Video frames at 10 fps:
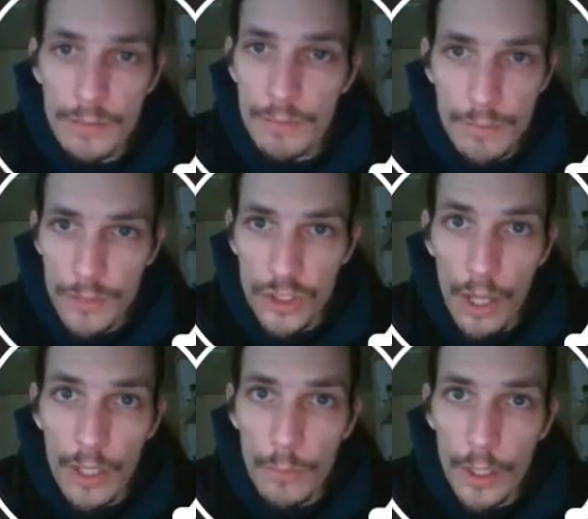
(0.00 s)

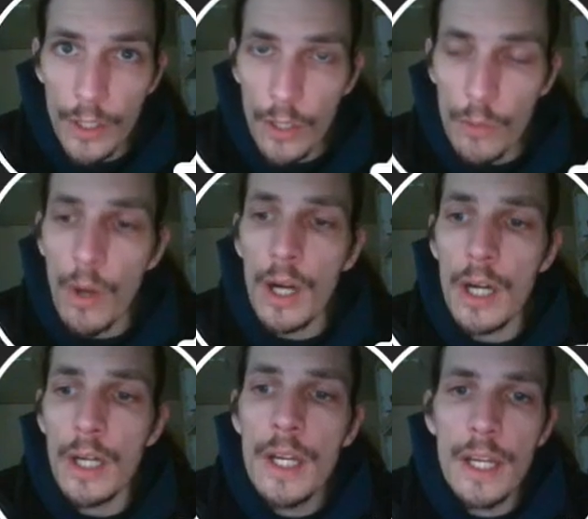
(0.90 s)
started where you
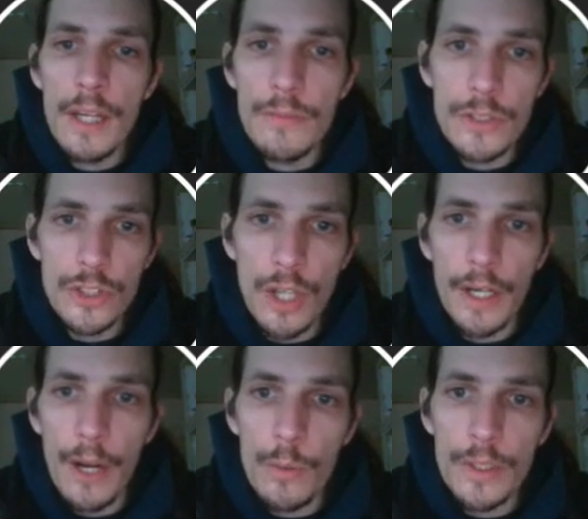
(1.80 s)
are if you're
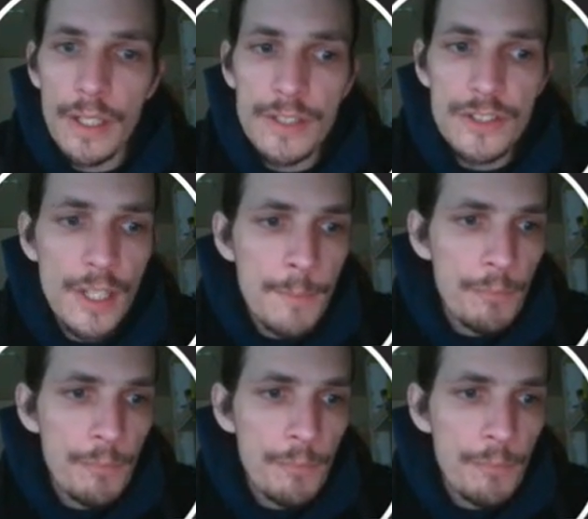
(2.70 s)
starting out with this.